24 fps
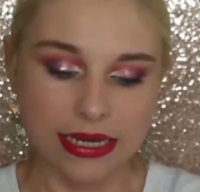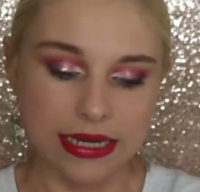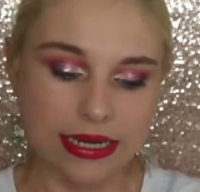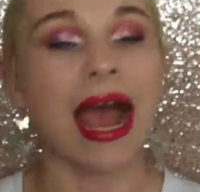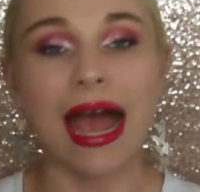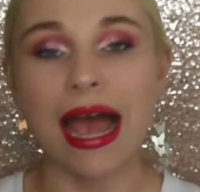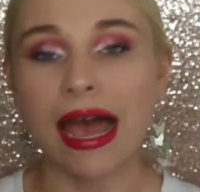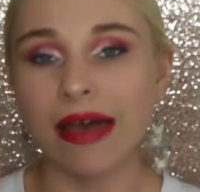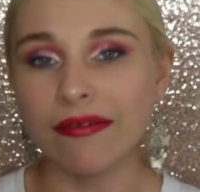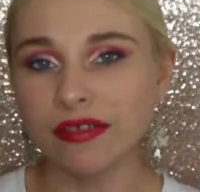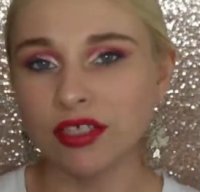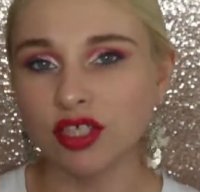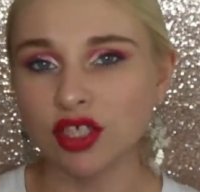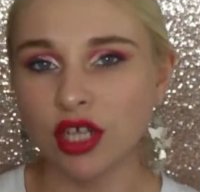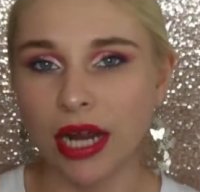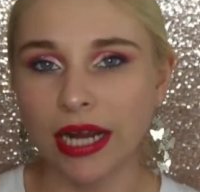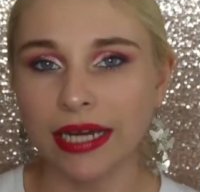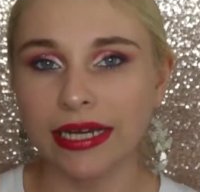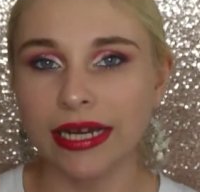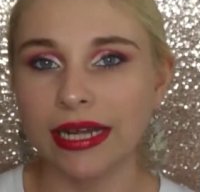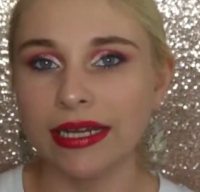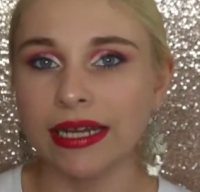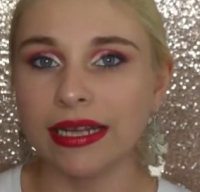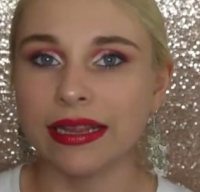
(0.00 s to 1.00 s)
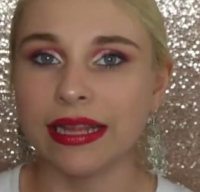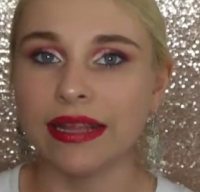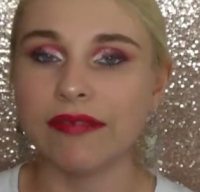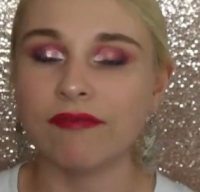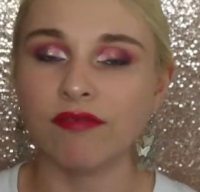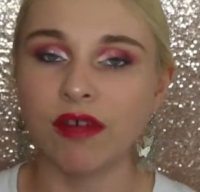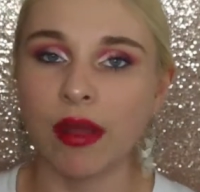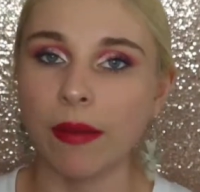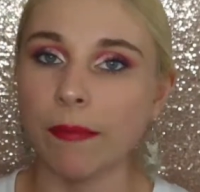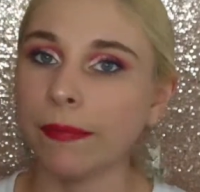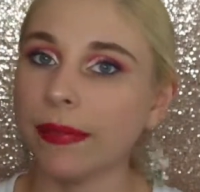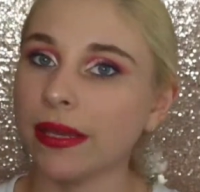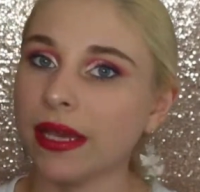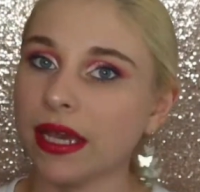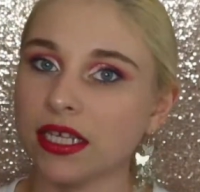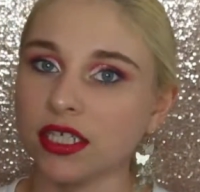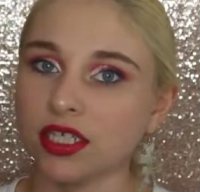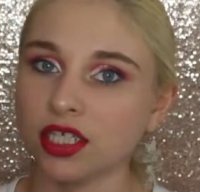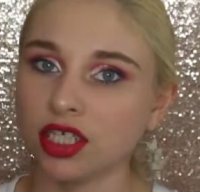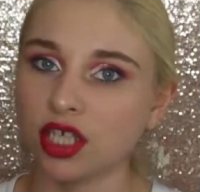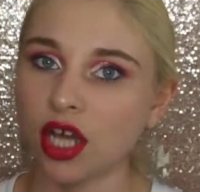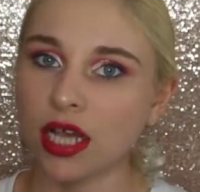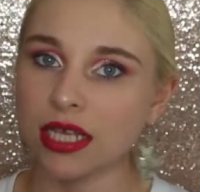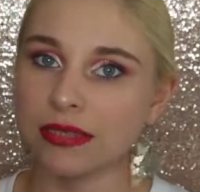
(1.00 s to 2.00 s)
I haven't tried anything from
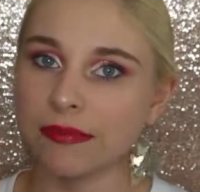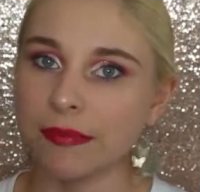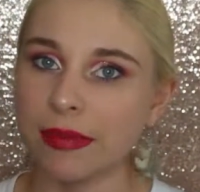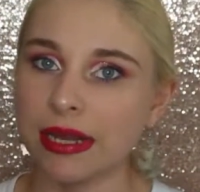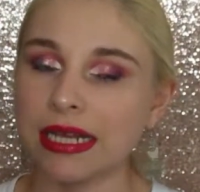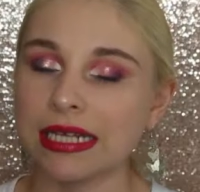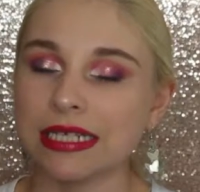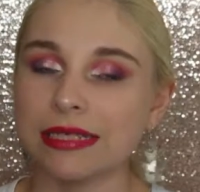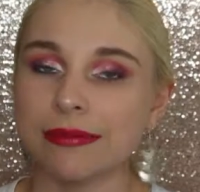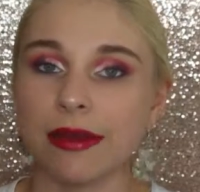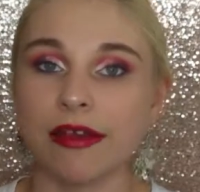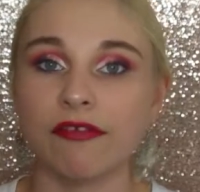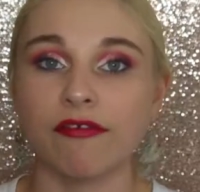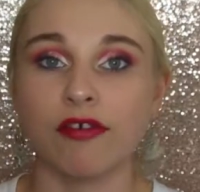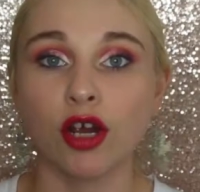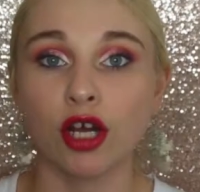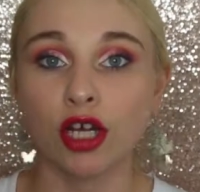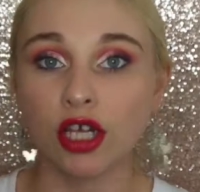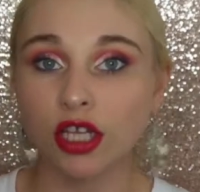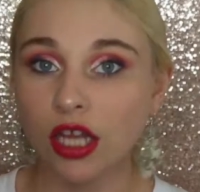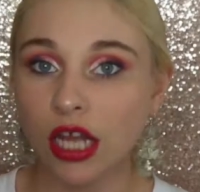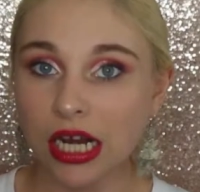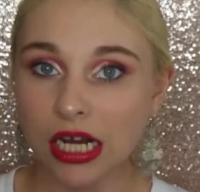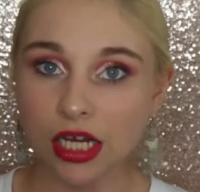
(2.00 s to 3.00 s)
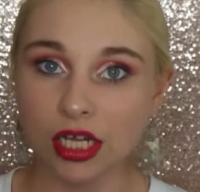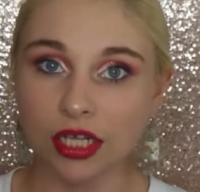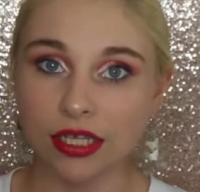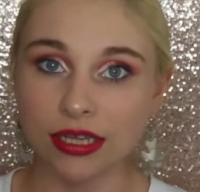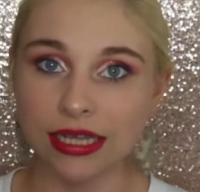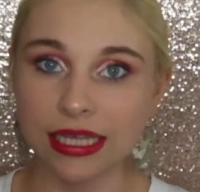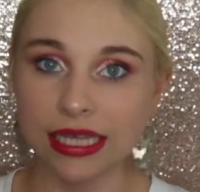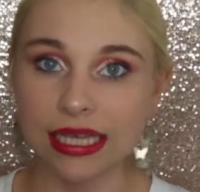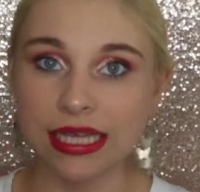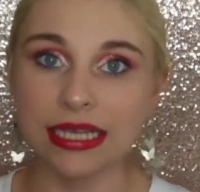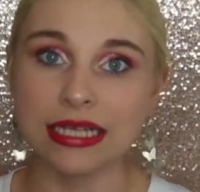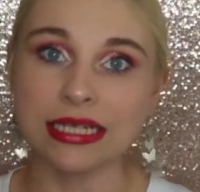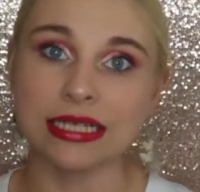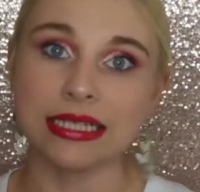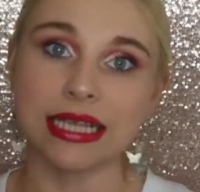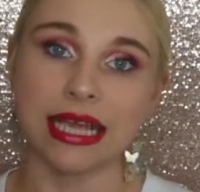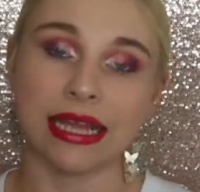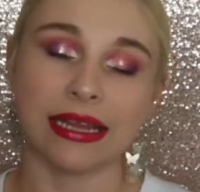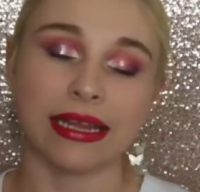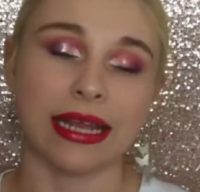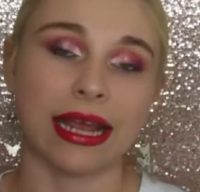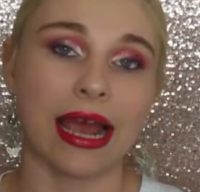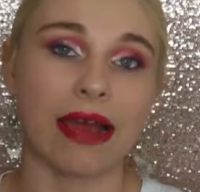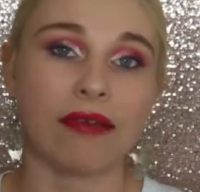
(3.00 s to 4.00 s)
BH Cosmetics, but I've heard a lot of good things
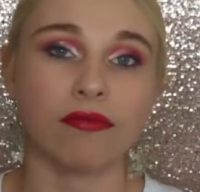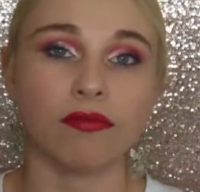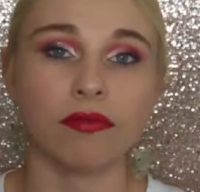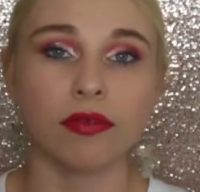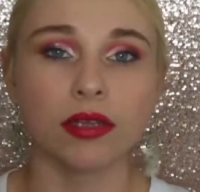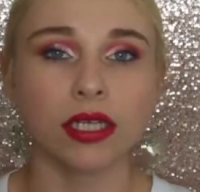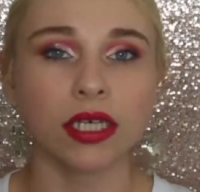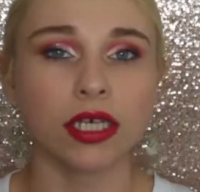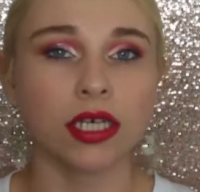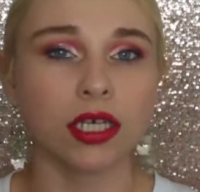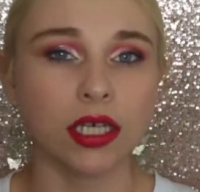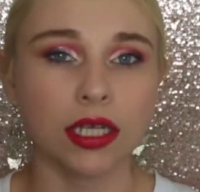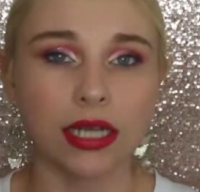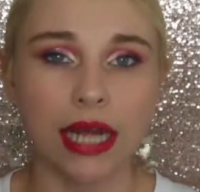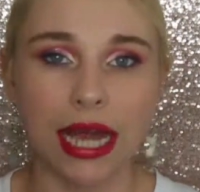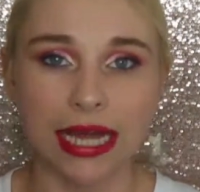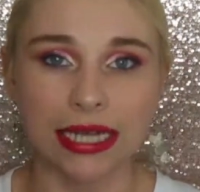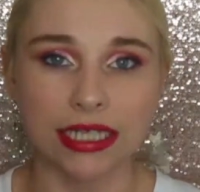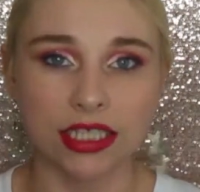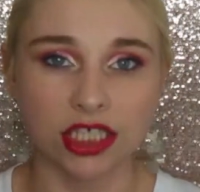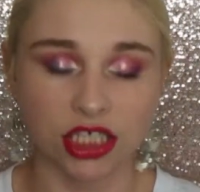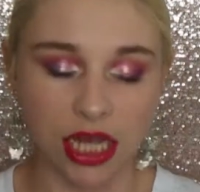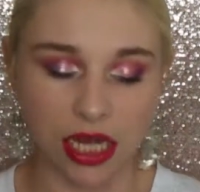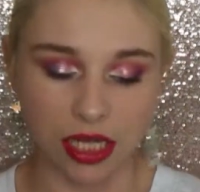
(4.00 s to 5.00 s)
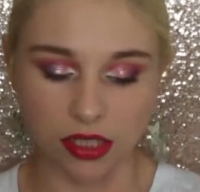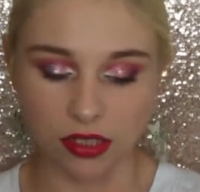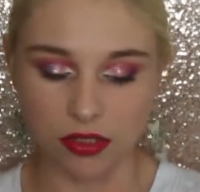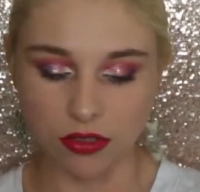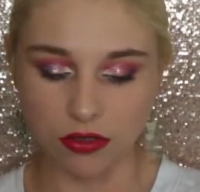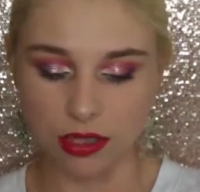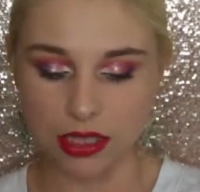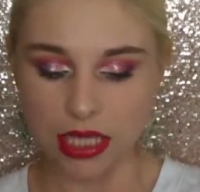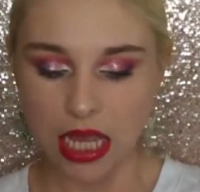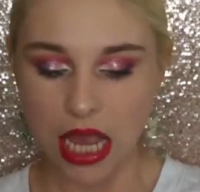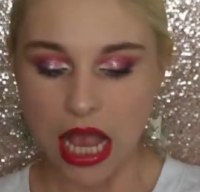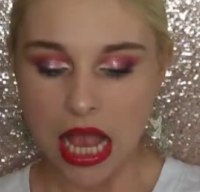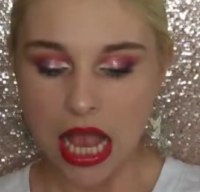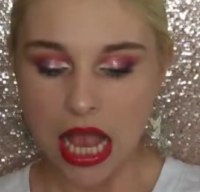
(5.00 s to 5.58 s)
and they have really good eyeshadows.